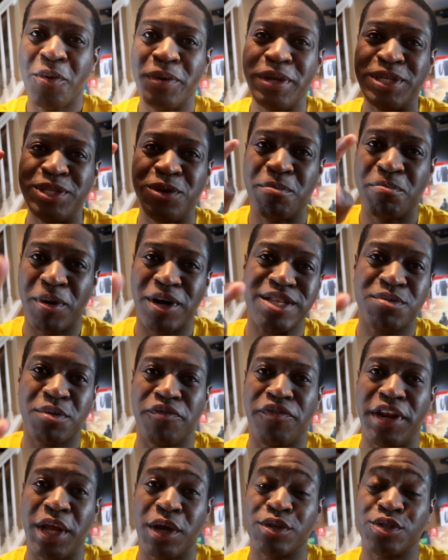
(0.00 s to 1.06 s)
We do
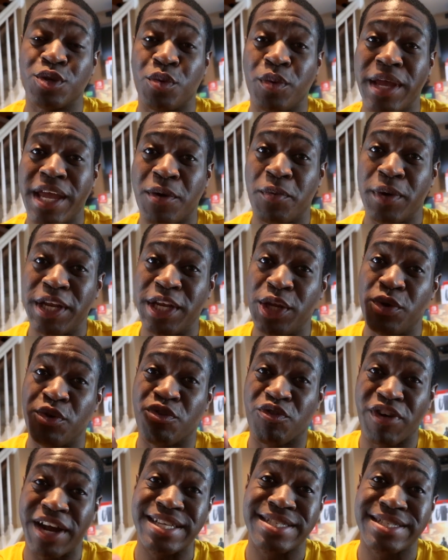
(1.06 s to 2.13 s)
multiple videos a week. We do
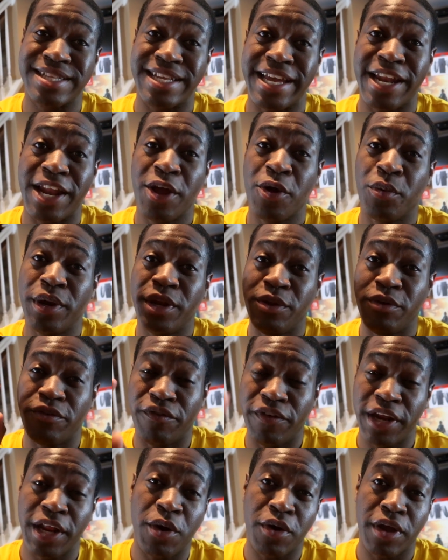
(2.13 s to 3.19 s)
wrestling, we do
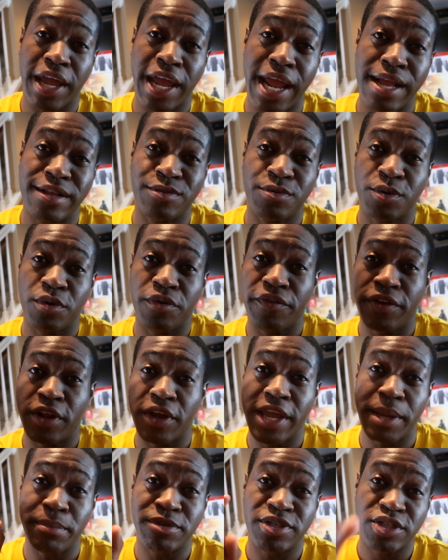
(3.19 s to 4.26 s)
video games, we do video
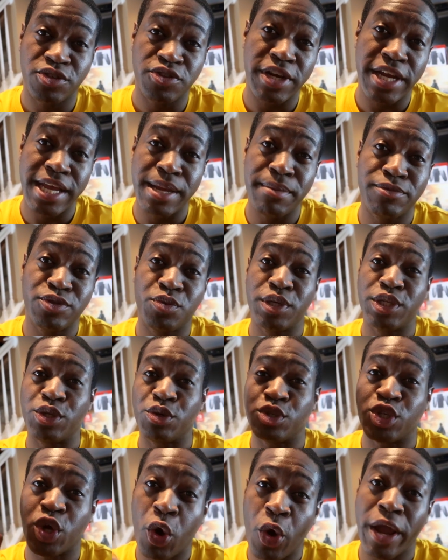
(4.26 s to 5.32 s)
game streams, we
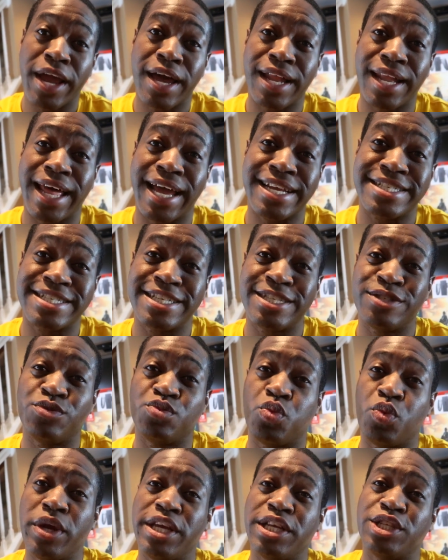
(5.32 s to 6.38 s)
do toy collections,
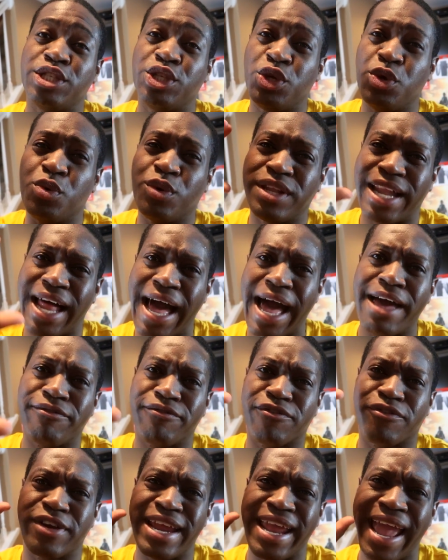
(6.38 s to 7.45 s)
we do live
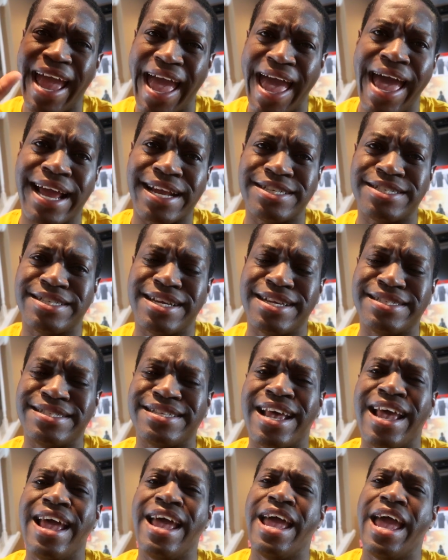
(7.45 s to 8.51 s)
reactions,